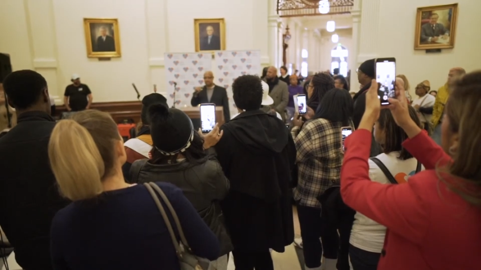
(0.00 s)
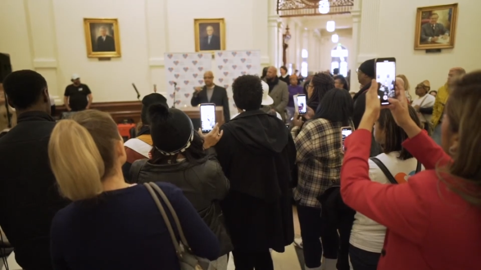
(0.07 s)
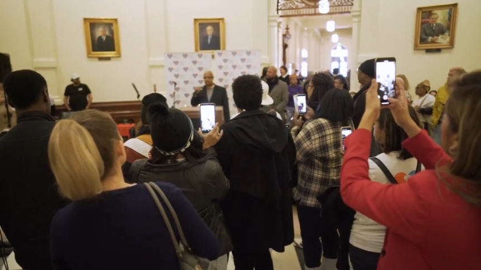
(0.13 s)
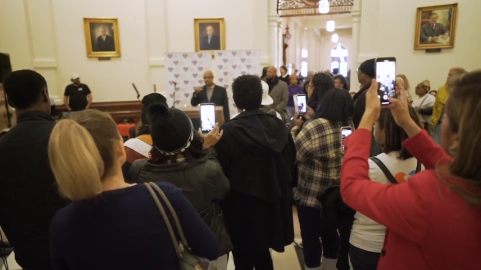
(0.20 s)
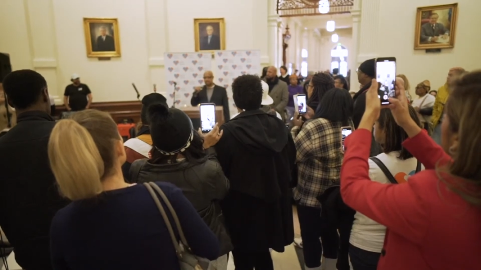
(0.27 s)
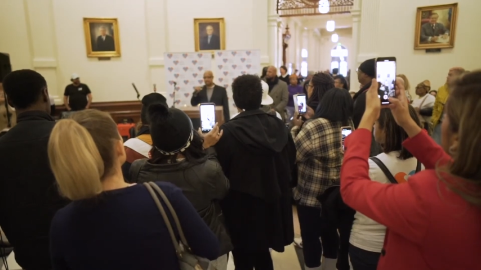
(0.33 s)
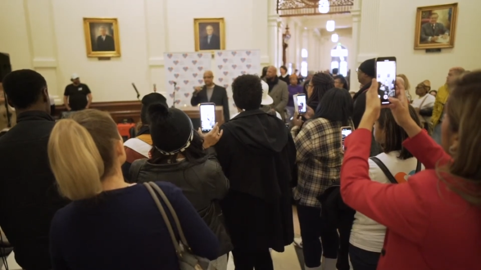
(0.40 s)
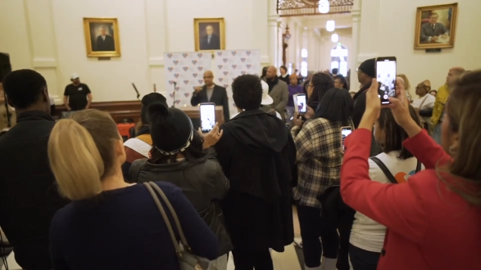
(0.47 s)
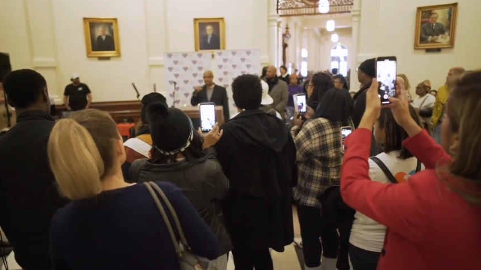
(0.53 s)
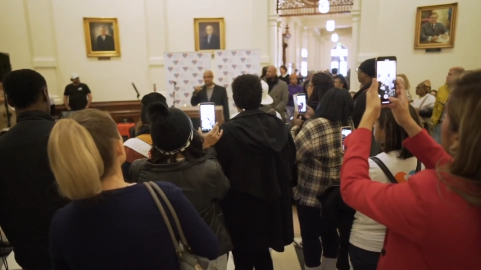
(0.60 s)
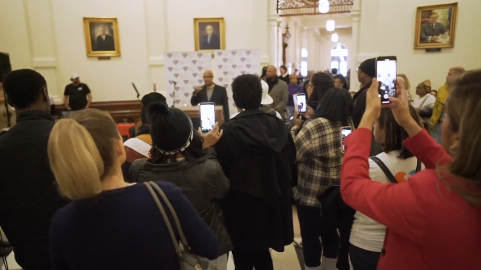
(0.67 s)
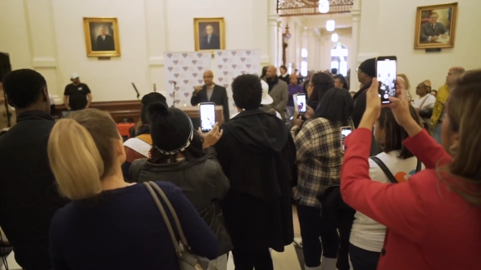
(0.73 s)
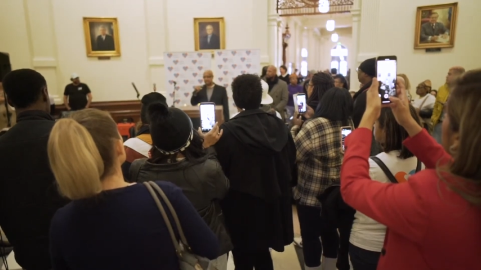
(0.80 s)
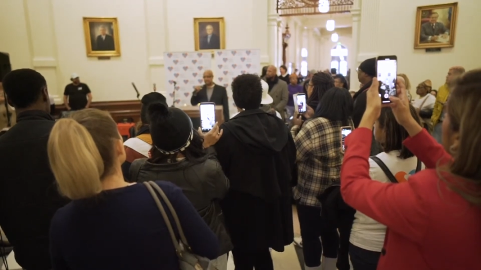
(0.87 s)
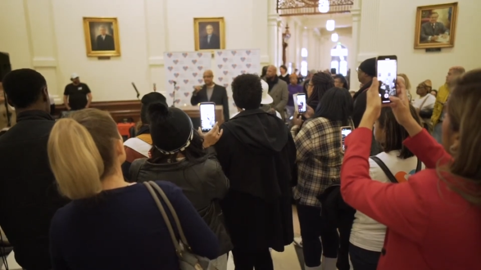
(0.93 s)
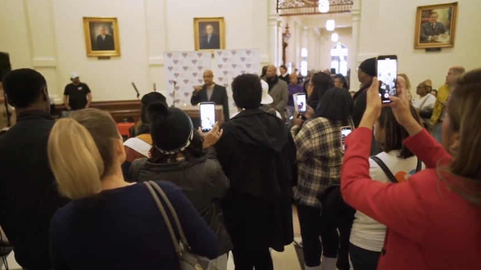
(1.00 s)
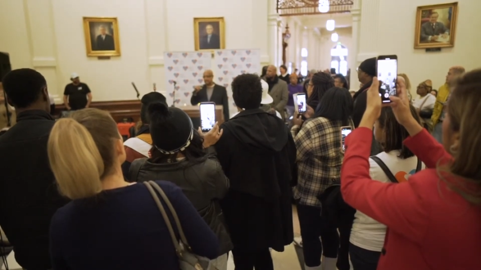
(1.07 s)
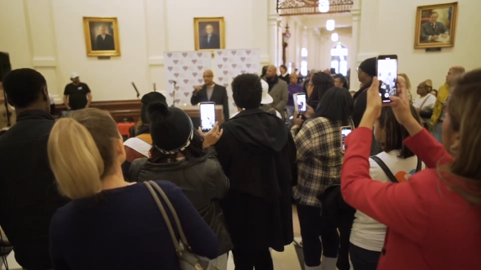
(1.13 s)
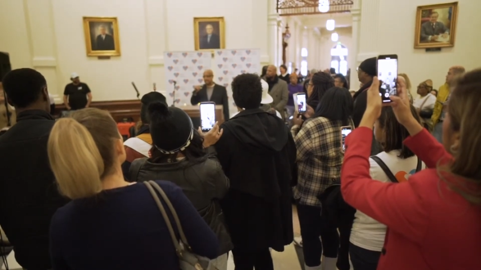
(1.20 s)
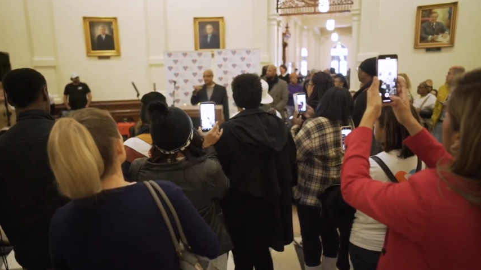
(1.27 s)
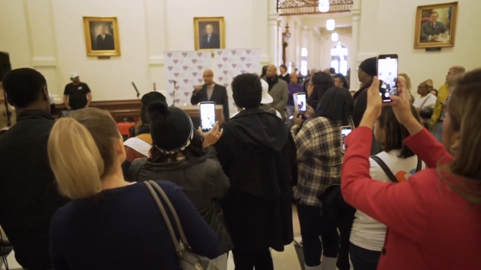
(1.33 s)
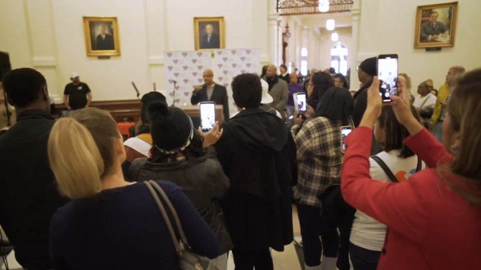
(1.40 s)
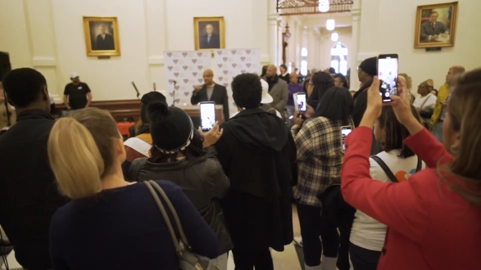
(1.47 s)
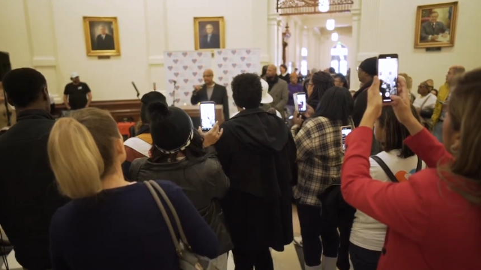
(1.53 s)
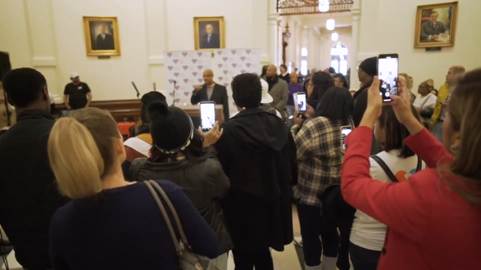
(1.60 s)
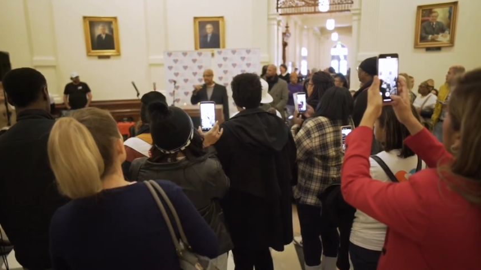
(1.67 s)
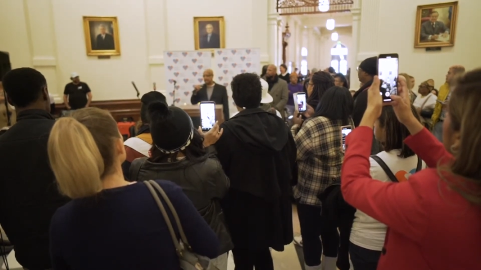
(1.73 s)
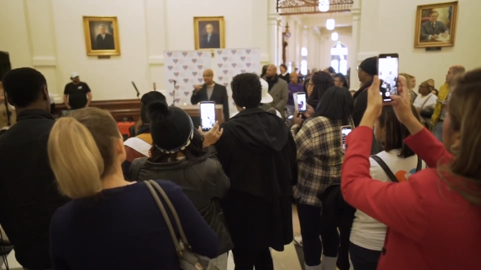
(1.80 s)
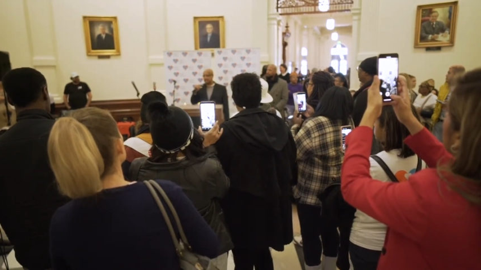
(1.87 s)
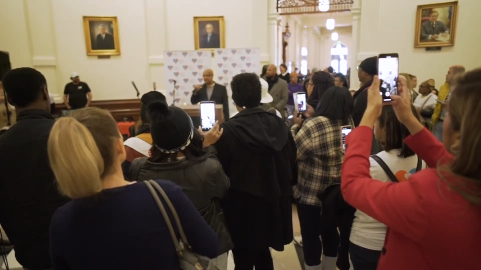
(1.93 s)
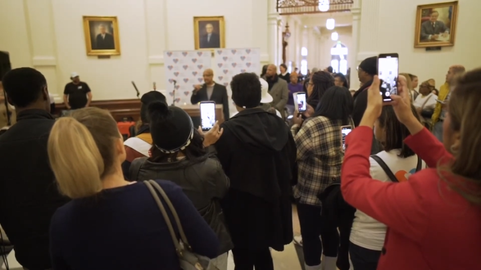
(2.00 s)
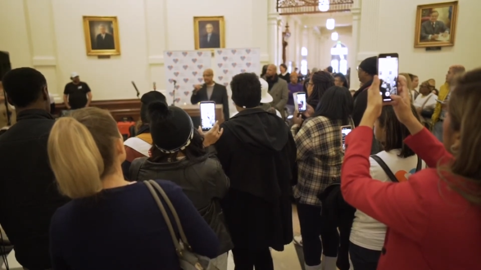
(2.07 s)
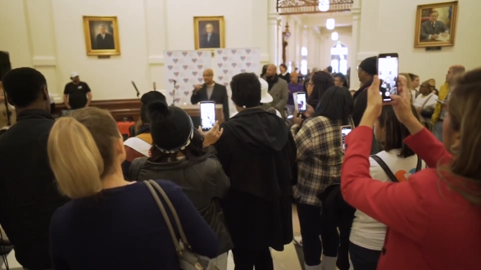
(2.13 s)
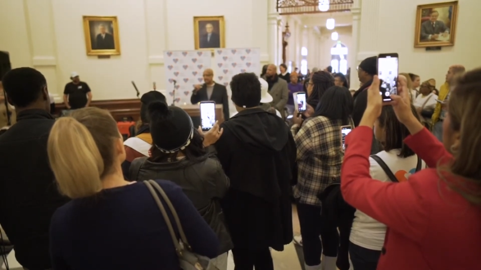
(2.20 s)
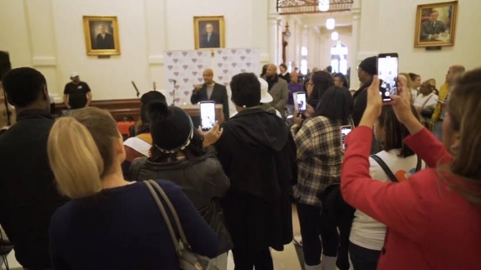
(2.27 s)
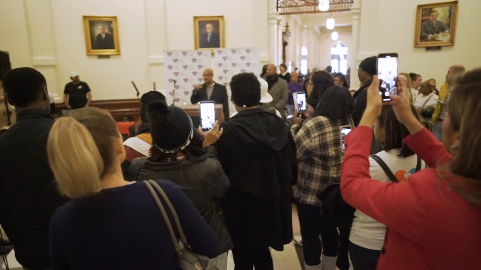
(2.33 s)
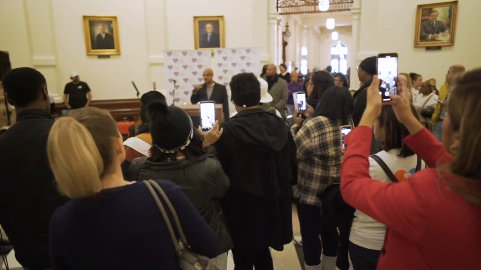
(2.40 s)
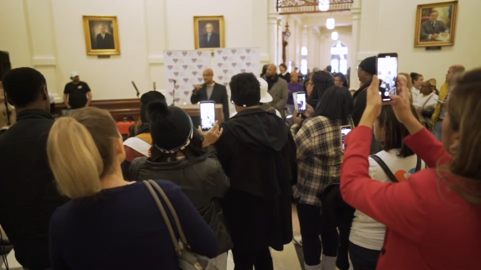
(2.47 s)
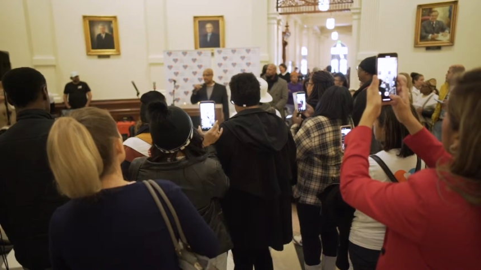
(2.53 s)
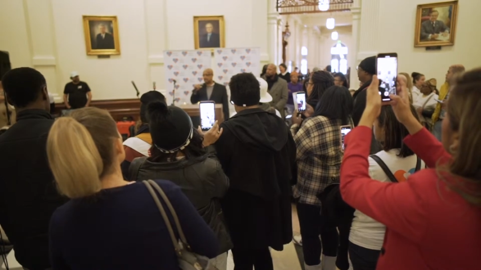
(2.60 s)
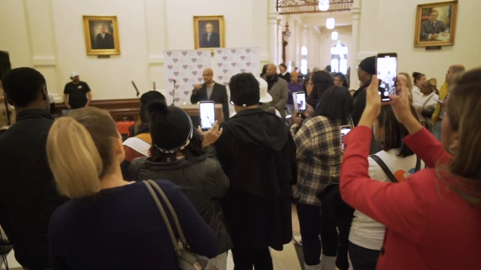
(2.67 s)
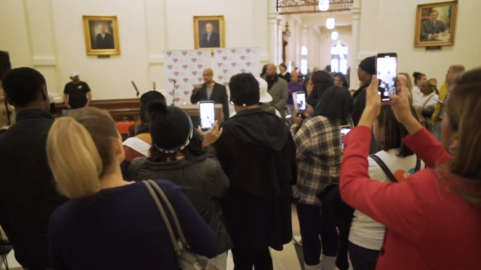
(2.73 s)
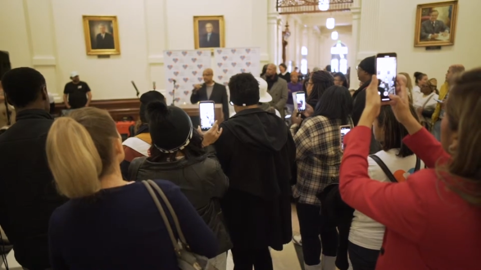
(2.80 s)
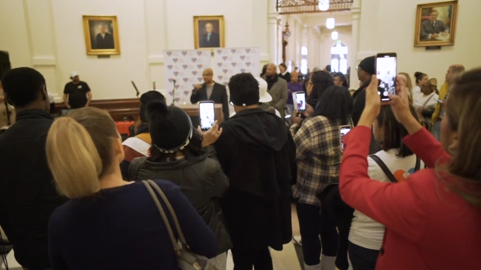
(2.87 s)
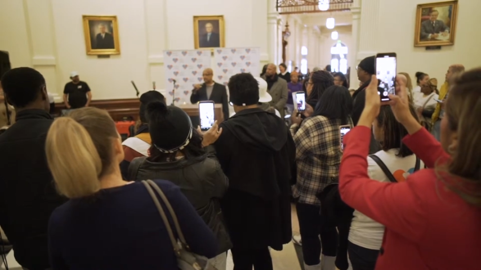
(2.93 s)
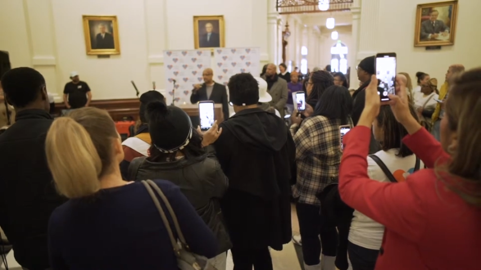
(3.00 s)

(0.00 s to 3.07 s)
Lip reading: No face is visible, so there are no lips to read.